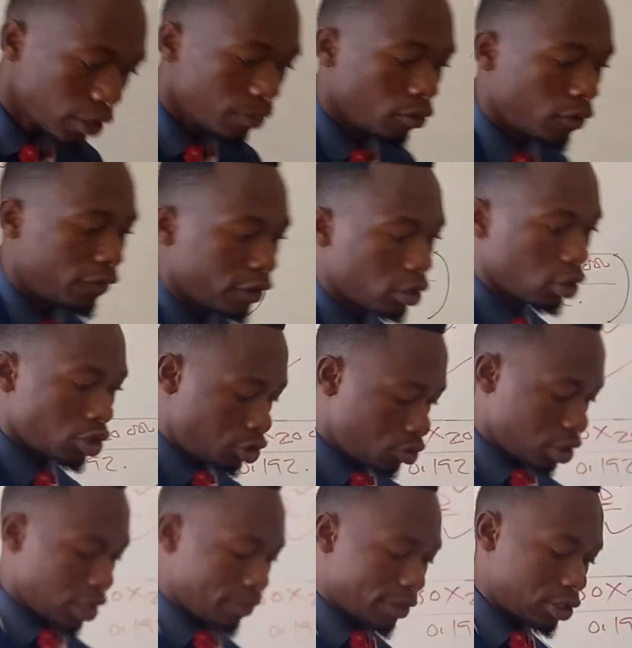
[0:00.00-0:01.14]
Moving on to
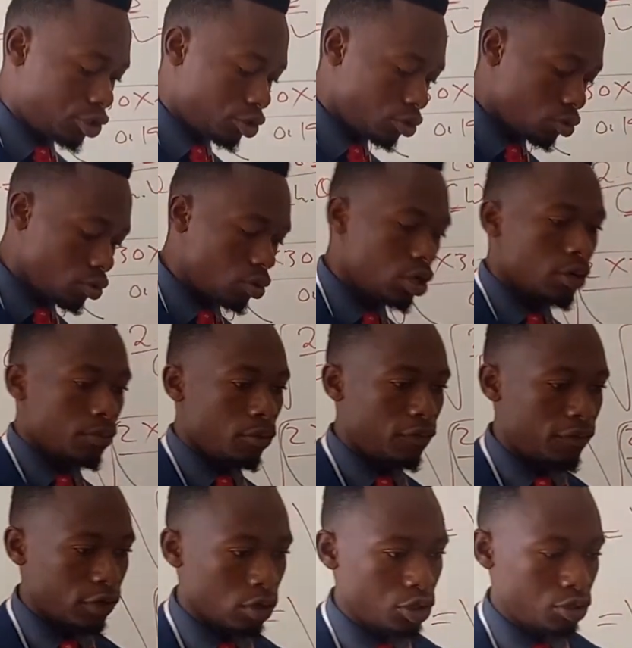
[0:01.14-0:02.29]
number 2,
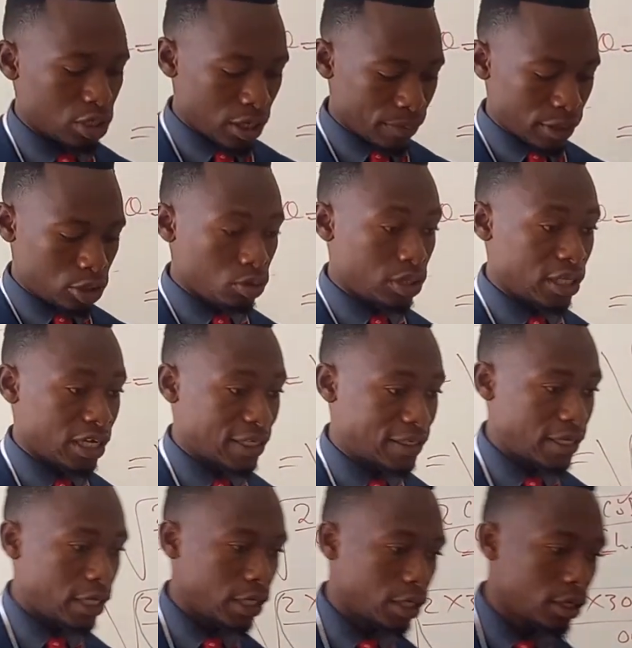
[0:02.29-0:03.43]
they are
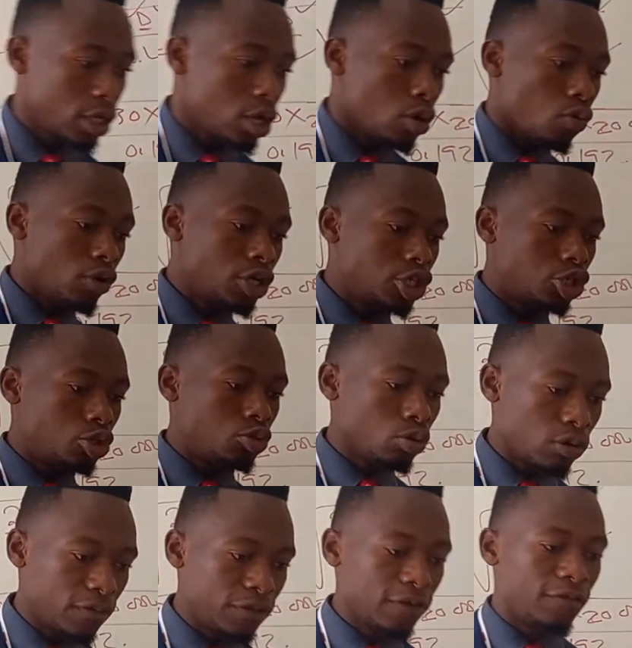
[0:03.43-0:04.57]
saying, which two
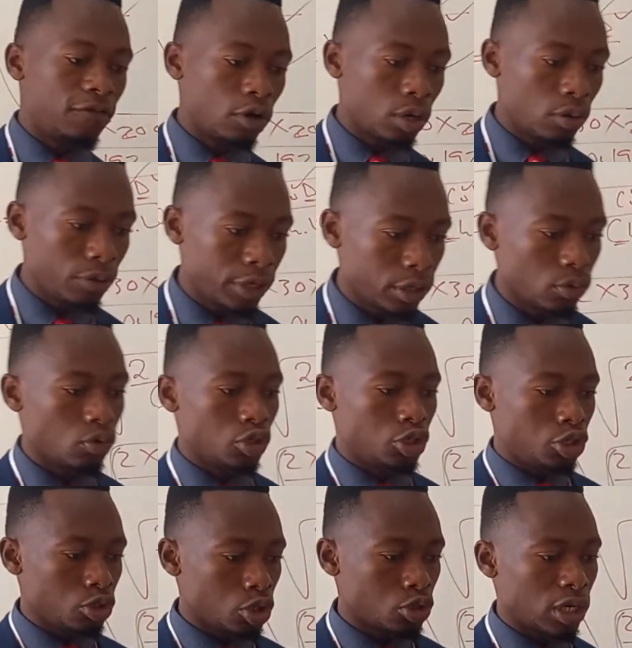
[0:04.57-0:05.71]
of the following would
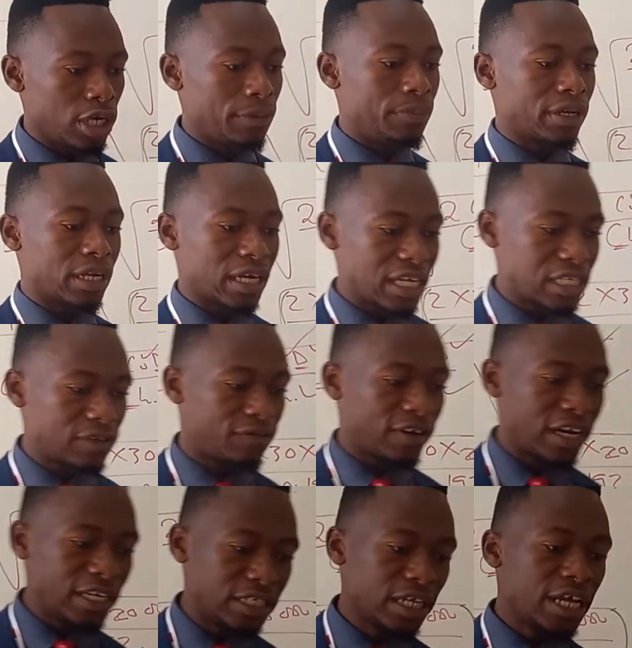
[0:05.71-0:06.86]
usually be
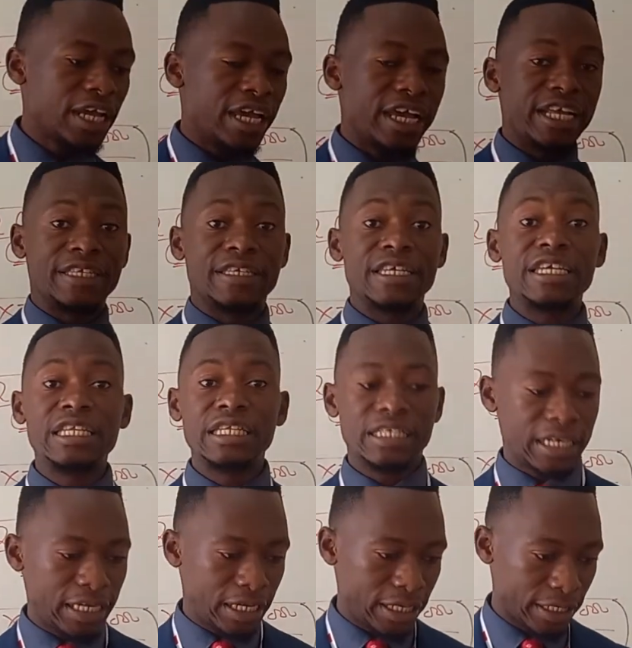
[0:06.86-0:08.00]
classified as
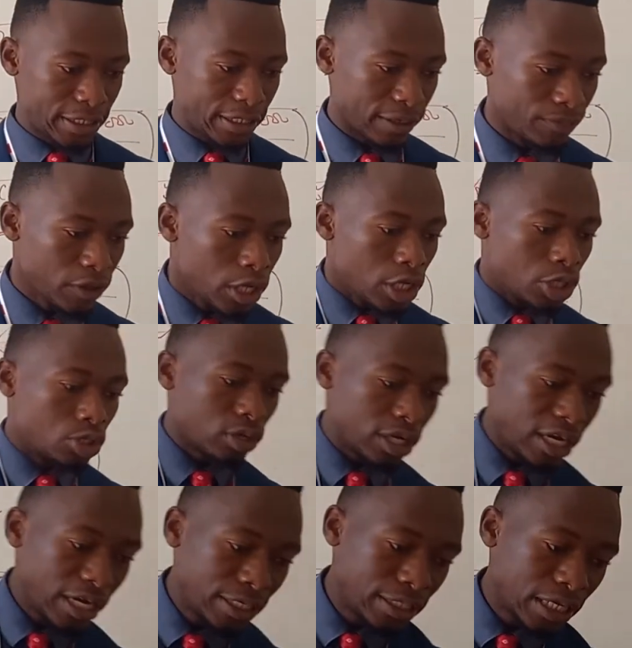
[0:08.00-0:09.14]
indirect? So
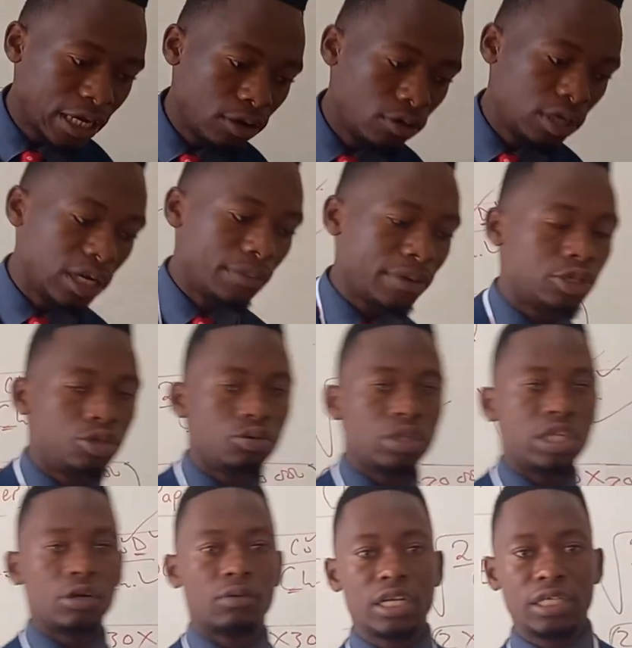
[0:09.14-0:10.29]
guys, on number 2,
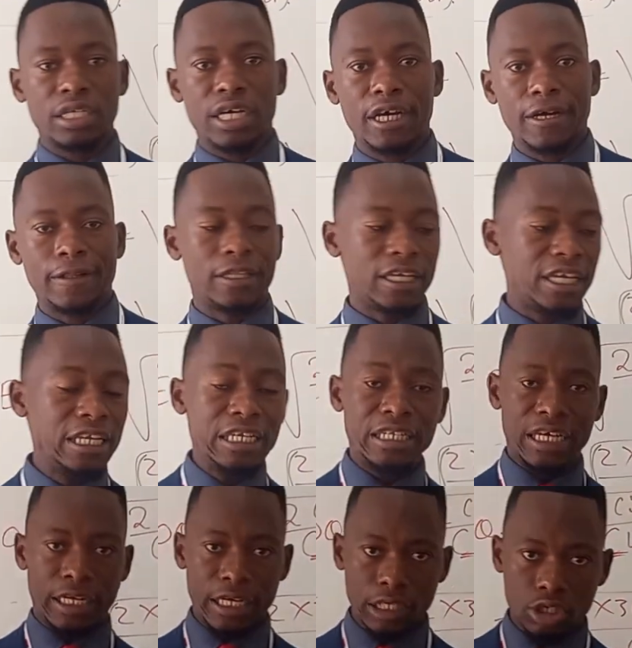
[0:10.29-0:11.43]
they want the
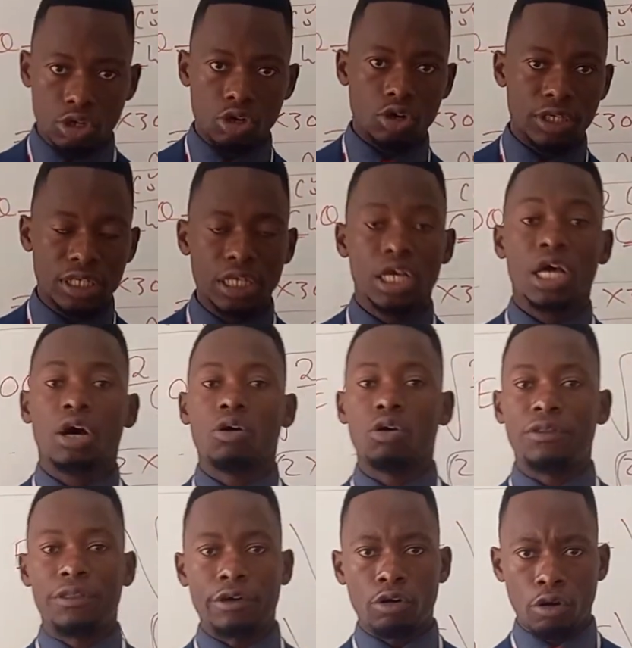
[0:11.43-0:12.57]
indirect cost or
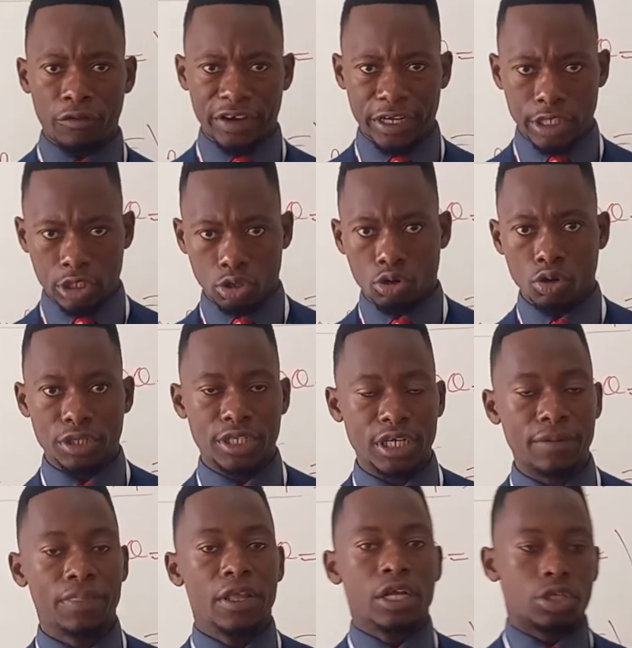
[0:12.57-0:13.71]
the overhead cost.
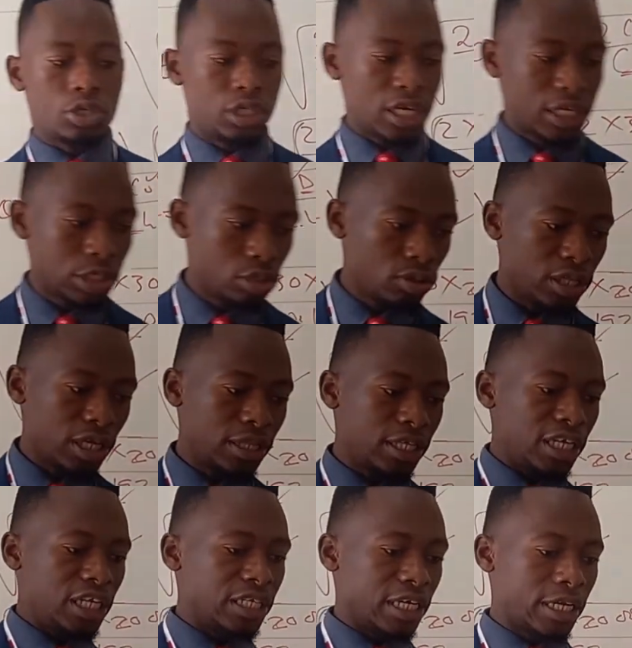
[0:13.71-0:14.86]
So just know that the
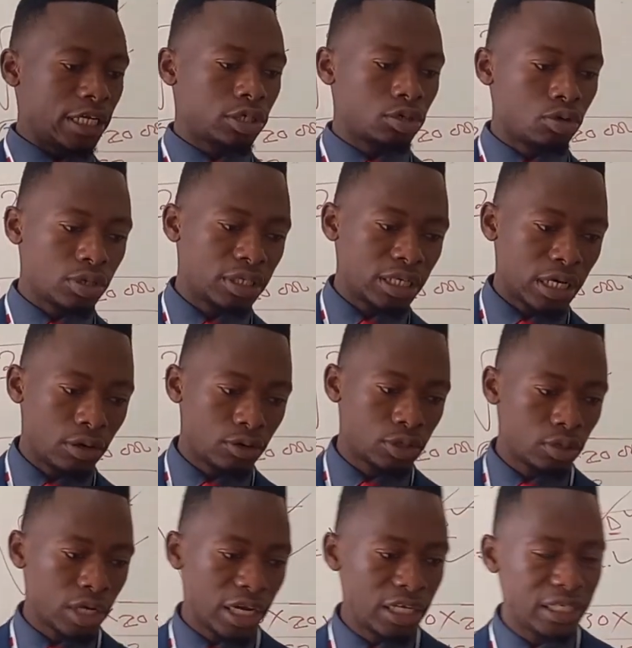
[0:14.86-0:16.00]
indirect costs are
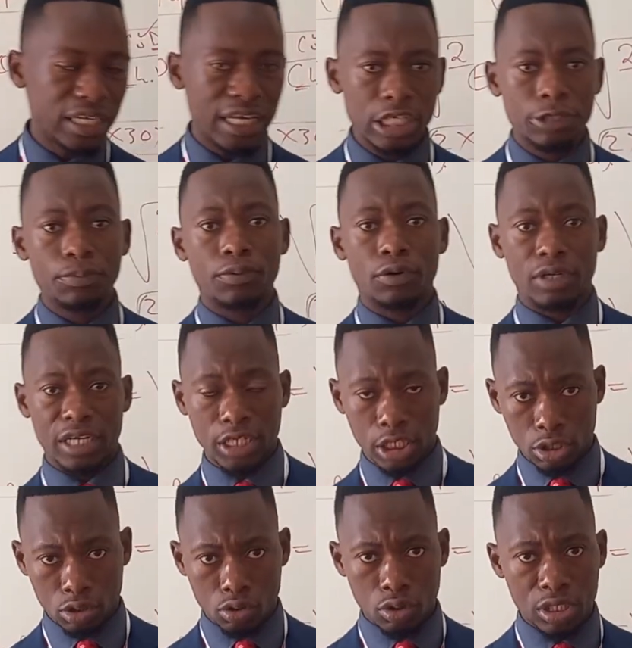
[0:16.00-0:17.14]
also, indirect
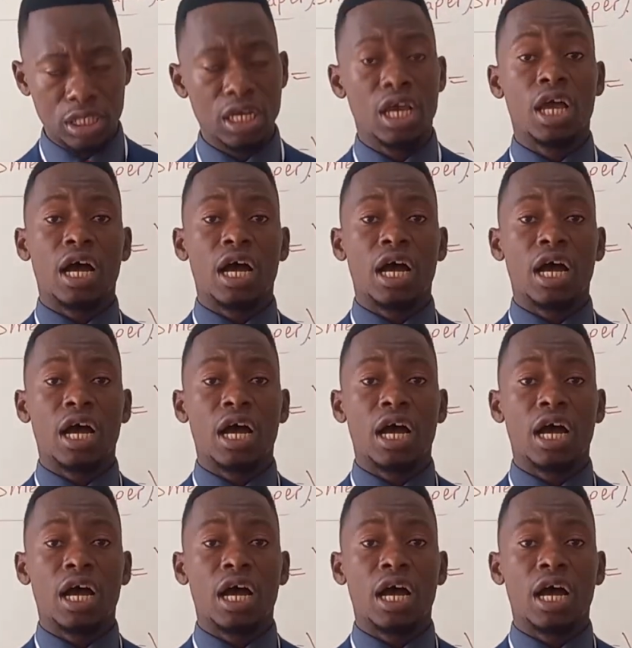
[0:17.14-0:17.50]
production costs